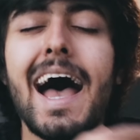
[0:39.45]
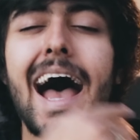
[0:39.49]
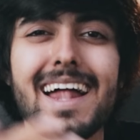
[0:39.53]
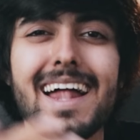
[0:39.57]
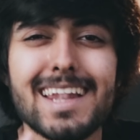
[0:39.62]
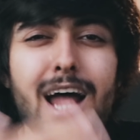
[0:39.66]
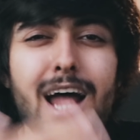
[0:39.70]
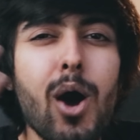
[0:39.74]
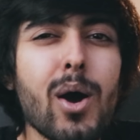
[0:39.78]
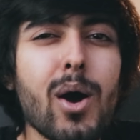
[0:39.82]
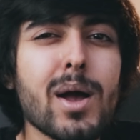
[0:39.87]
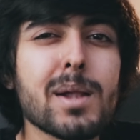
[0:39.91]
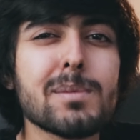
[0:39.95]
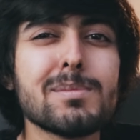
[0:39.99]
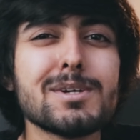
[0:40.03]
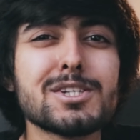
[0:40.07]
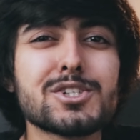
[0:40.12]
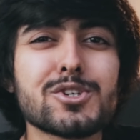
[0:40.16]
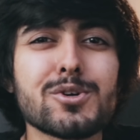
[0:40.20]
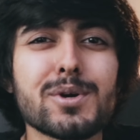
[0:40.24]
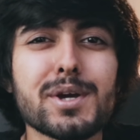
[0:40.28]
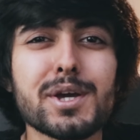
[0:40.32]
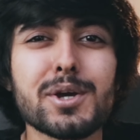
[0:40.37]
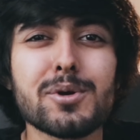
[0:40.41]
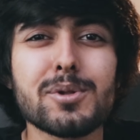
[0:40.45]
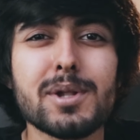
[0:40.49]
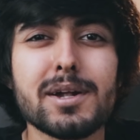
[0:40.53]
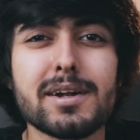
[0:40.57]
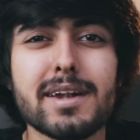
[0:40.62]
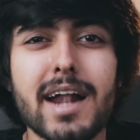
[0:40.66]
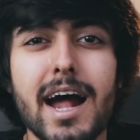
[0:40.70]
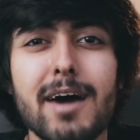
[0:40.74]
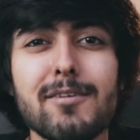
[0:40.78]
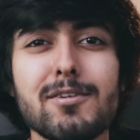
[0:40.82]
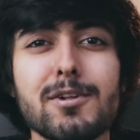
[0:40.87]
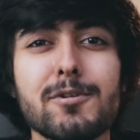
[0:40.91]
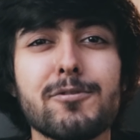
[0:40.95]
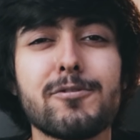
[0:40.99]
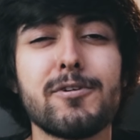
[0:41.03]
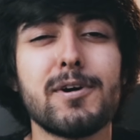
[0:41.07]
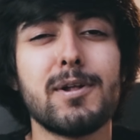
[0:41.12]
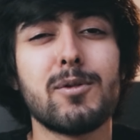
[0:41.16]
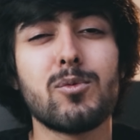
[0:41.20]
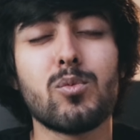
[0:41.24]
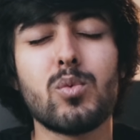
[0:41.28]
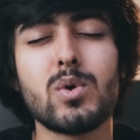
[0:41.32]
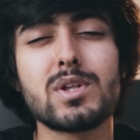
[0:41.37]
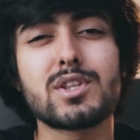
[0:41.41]
And now I'll be showing you the travel
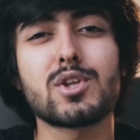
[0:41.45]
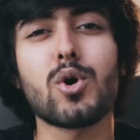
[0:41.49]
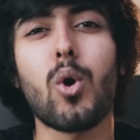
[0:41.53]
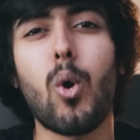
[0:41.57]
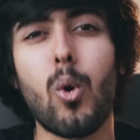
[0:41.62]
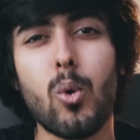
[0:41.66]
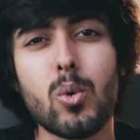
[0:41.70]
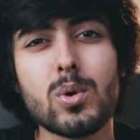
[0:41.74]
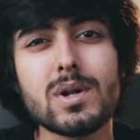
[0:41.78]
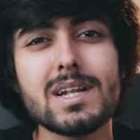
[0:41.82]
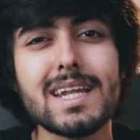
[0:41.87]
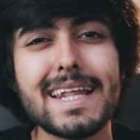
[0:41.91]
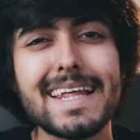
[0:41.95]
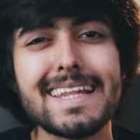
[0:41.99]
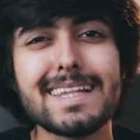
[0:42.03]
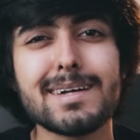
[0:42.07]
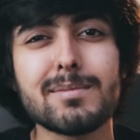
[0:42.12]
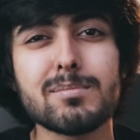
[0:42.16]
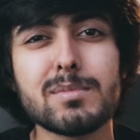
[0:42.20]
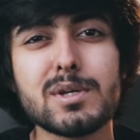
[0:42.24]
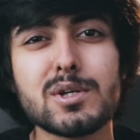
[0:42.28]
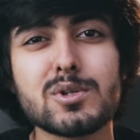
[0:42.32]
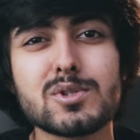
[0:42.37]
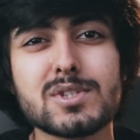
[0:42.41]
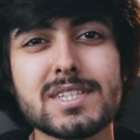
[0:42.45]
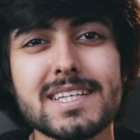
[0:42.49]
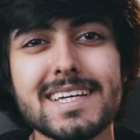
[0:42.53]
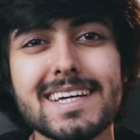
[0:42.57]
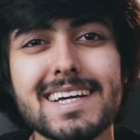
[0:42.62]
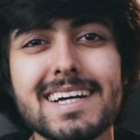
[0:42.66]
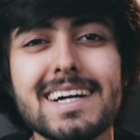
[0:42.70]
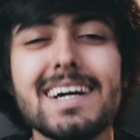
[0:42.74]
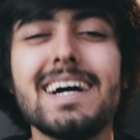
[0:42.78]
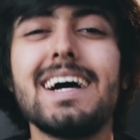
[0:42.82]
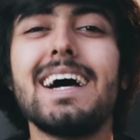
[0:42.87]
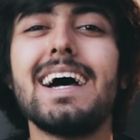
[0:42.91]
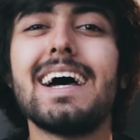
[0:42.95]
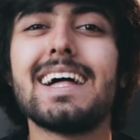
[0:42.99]
film with only the music.